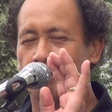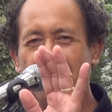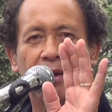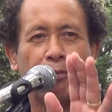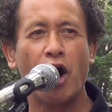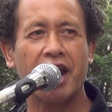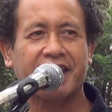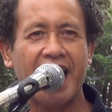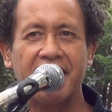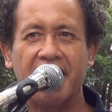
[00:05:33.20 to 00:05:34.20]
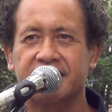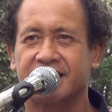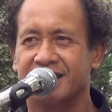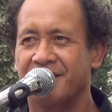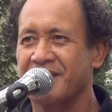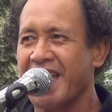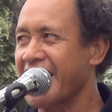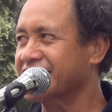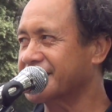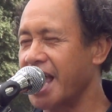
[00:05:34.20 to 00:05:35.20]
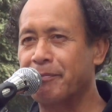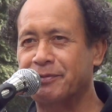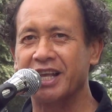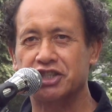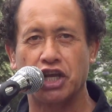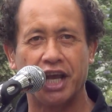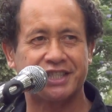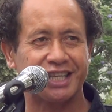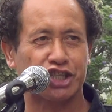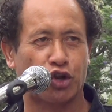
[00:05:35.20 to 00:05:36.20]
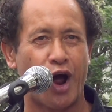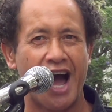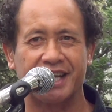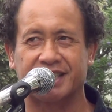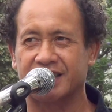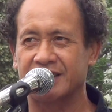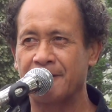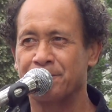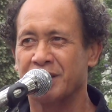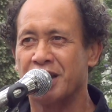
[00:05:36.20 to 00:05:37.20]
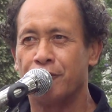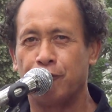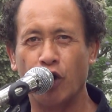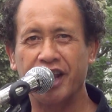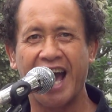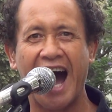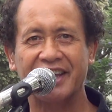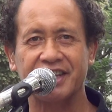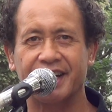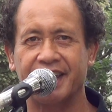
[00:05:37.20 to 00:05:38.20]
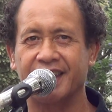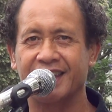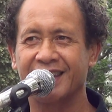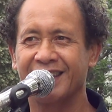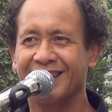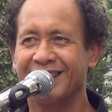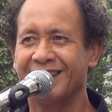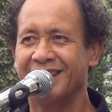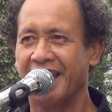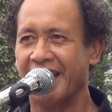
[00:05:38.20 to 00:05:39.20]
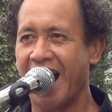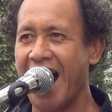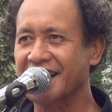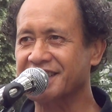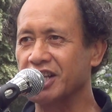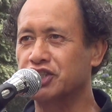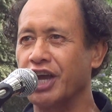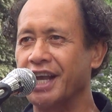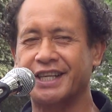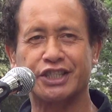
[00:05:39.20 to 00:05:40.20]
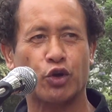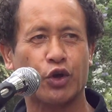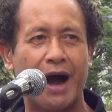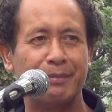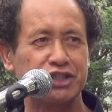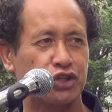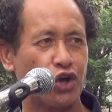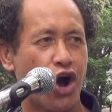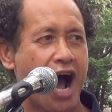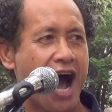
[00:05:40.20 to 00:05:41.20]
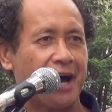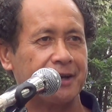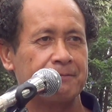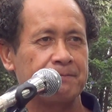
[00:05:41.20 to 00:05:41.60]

being born again is accepting Jesus Christ fully heartily, Asking Jesus to come into your heart.